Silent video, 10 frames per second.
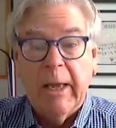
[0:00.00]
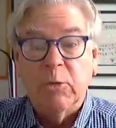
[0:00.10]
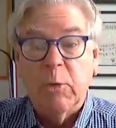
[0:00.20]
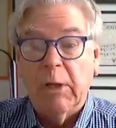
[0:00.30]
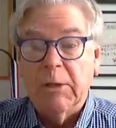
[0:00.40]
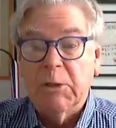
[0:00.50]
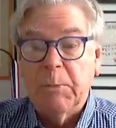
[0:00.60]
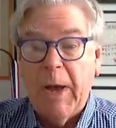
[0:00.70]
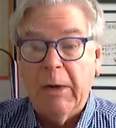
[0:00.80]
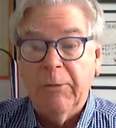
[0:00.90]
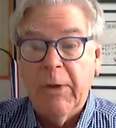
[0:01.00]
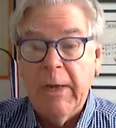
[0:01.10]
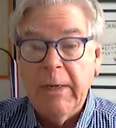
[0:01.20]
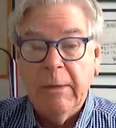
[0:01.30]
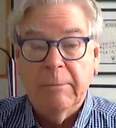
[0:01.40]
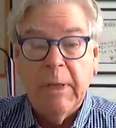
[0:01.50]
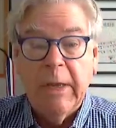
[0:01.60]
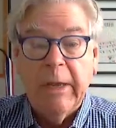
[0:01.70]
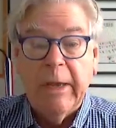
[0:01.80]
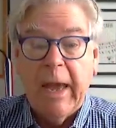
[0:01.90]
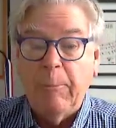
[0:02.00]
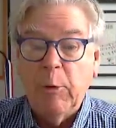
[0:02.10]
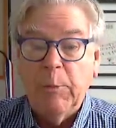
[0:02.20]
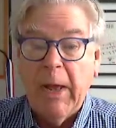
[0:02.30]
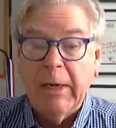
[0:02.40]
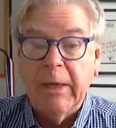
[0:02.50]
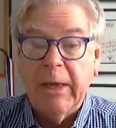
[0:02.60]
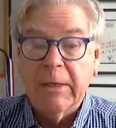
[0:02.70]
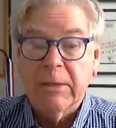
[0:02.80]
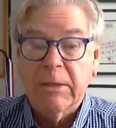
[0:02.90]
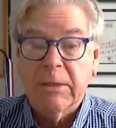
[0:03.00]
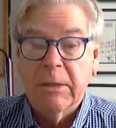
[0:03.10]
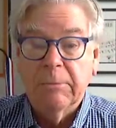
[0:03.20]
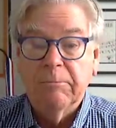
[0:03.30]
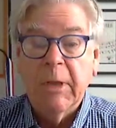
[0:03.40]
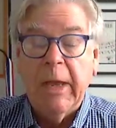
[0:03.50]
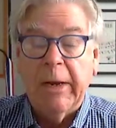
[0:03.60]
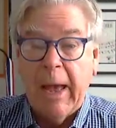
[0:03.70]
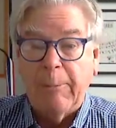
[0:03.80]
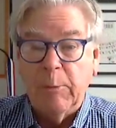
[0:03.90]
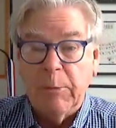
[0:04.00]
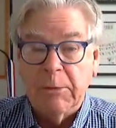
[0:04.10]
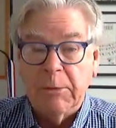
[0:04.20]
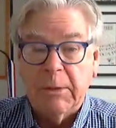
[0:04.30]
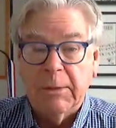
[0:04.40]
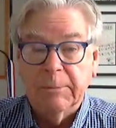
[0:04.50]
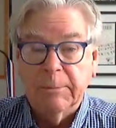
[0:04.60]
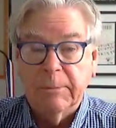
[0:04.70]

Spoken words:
as well as Spotify, Apple Podcasts, and Apple Music.